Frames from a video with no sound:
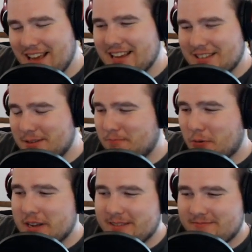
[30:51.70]
It's
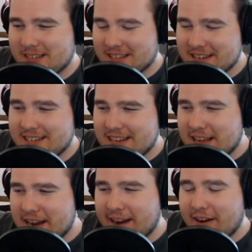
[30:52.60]
pretty
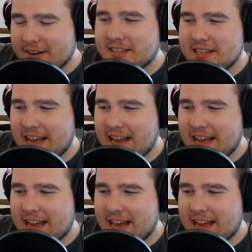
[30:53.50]
sleazy, and honestly,